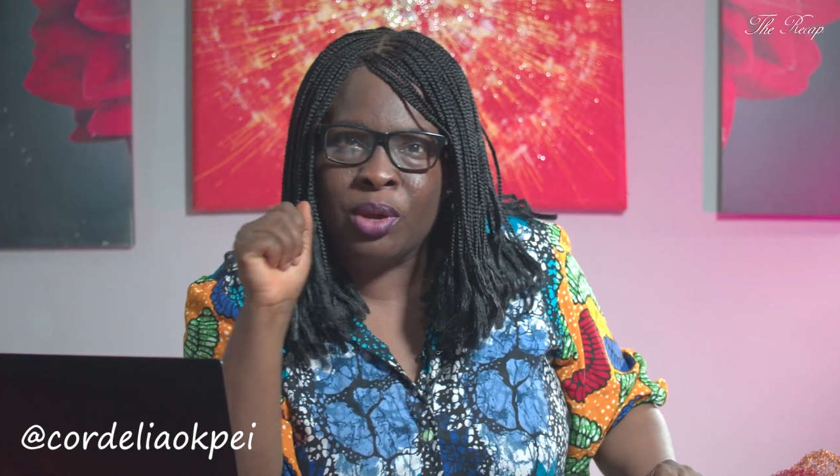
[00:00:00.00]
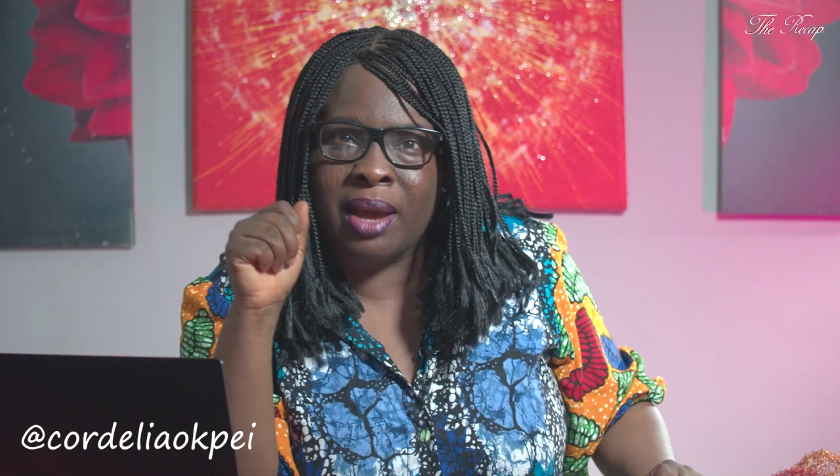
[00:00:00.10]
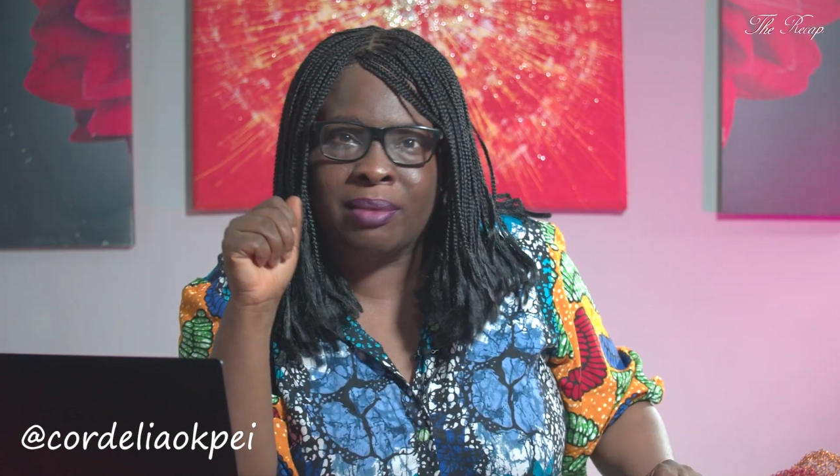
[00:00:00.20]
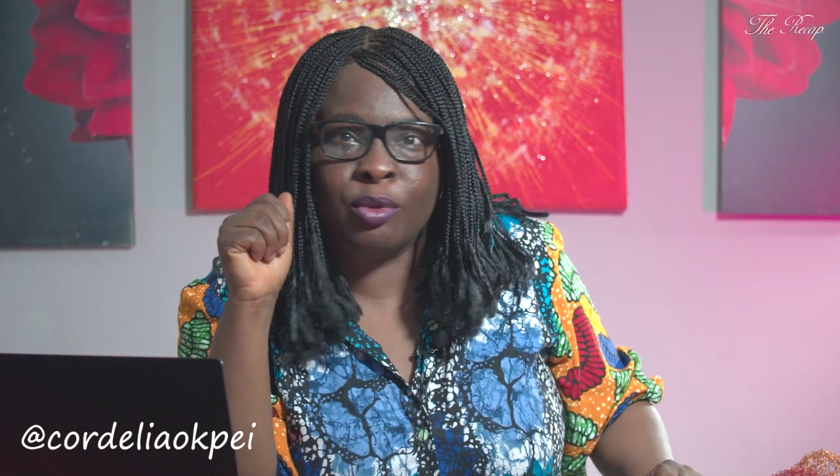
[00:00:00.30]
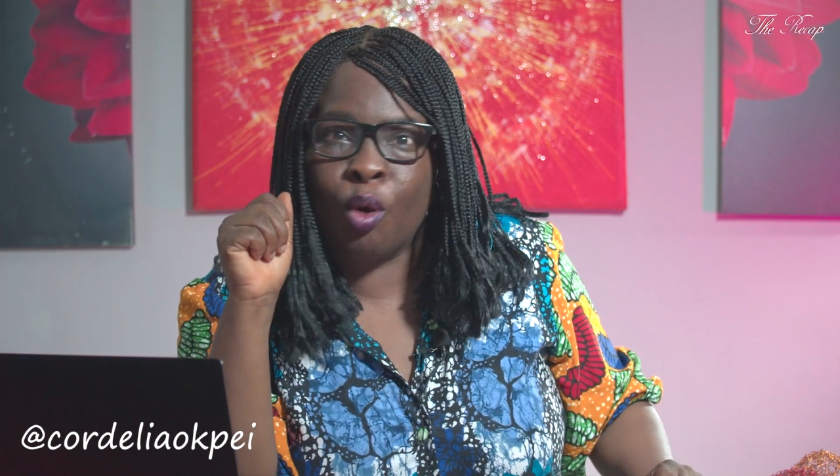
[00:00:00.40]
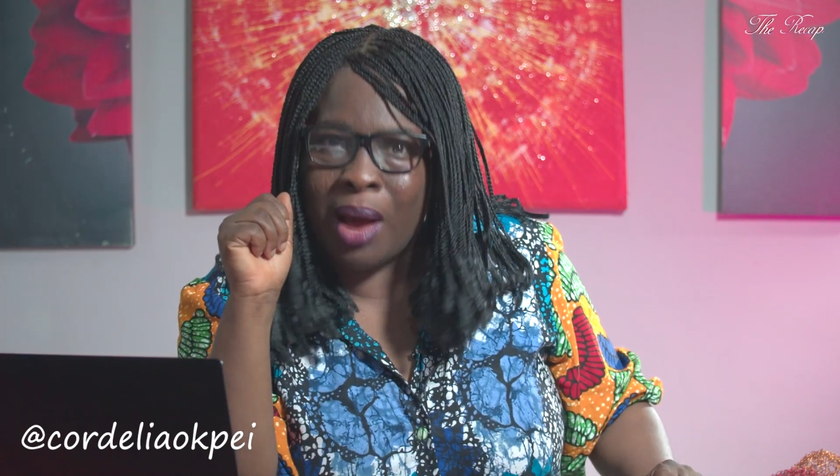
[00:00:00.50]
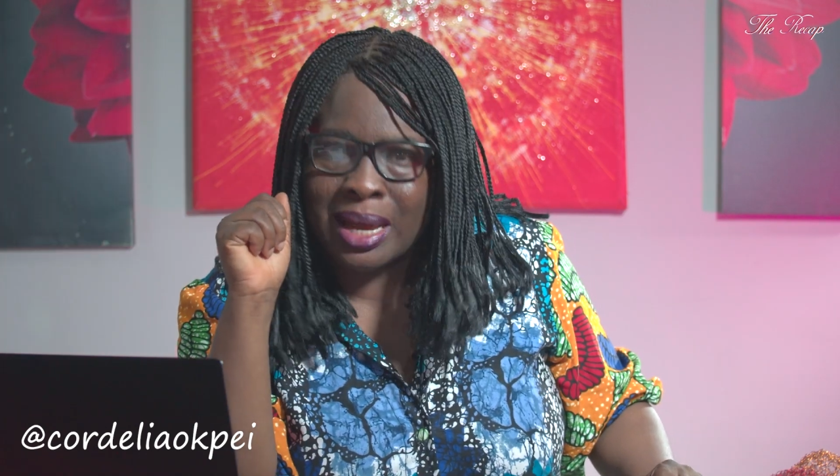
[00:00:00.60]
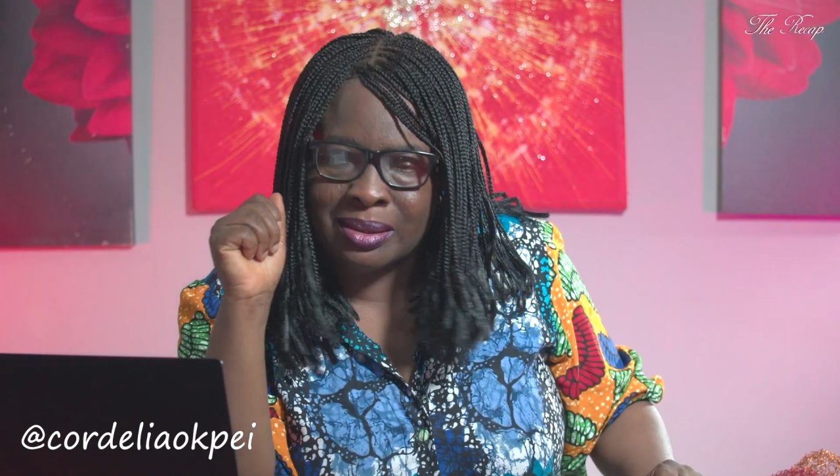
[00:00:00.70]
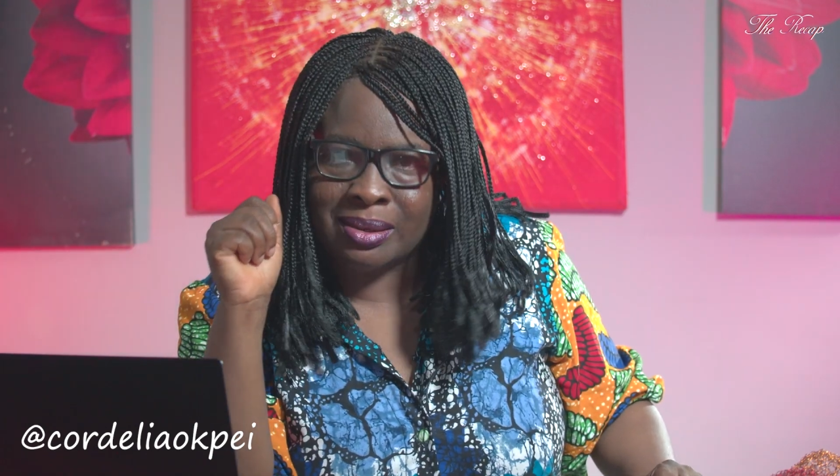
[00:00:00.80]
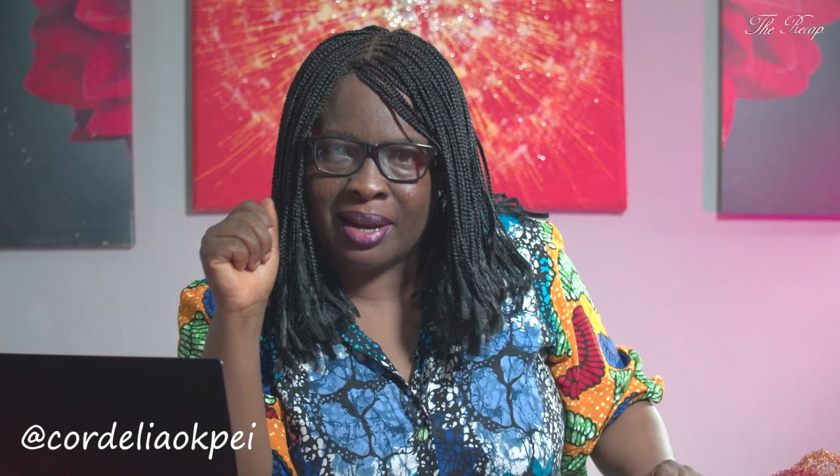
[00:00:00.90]
no hear, no
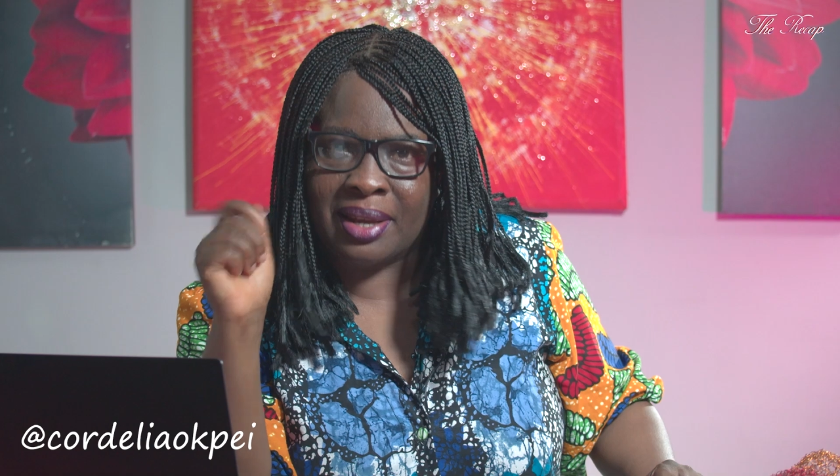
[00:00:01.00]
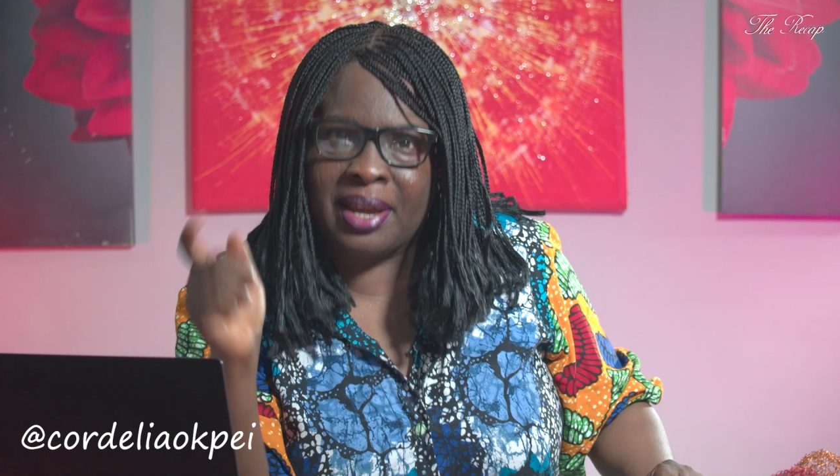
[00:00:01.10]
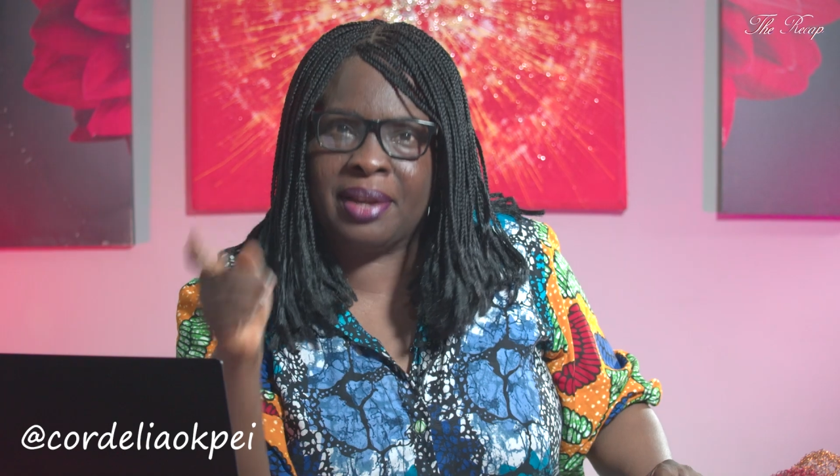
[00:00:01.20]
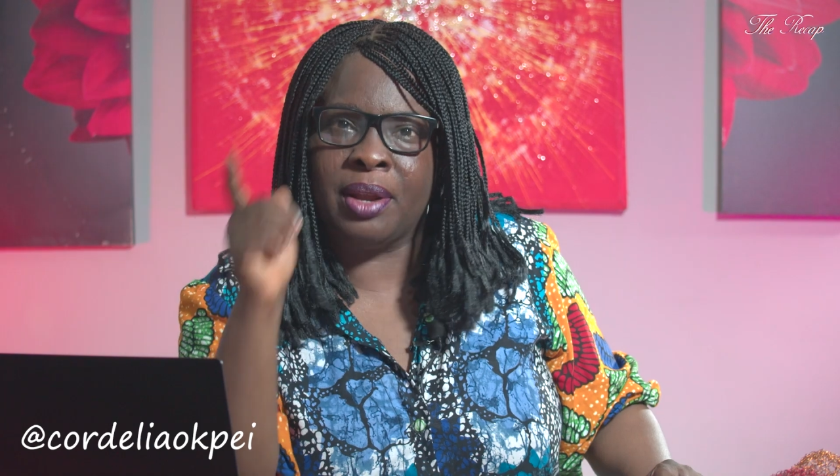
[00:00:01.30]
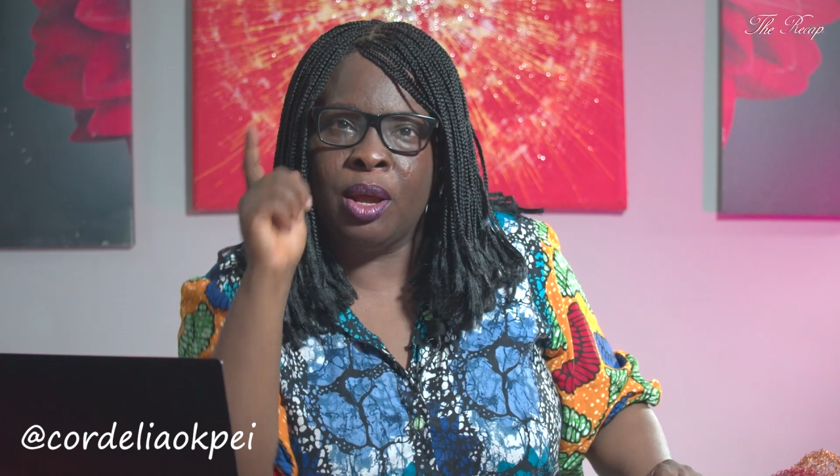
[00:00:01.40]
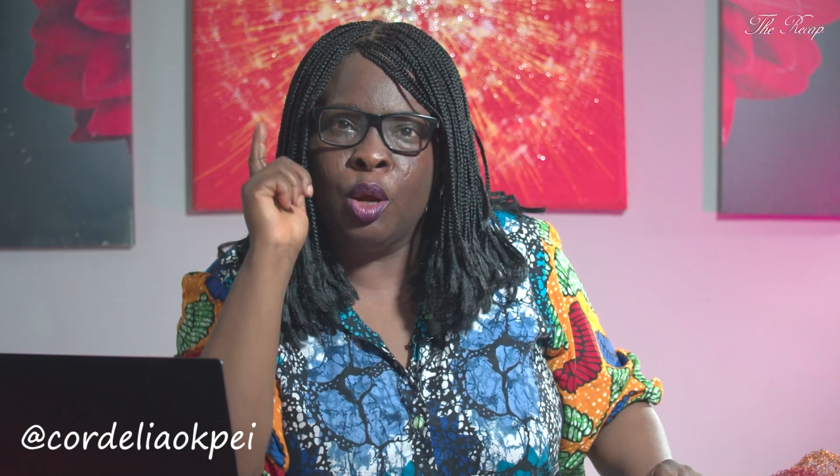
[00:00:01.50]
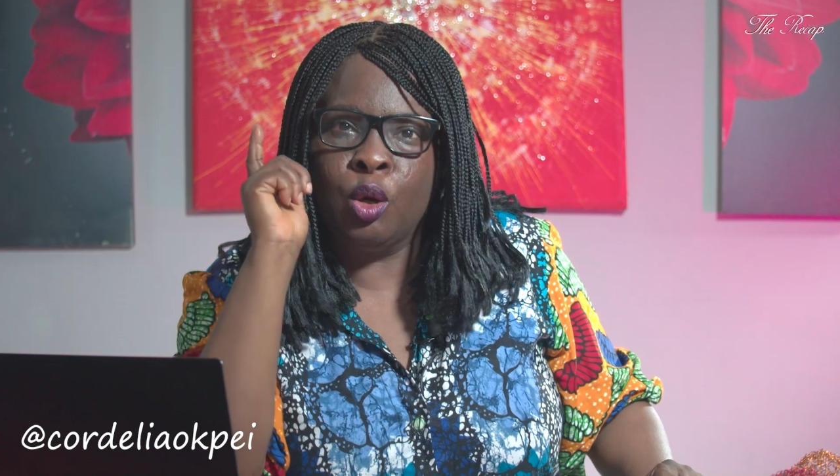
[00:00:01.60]
answer again.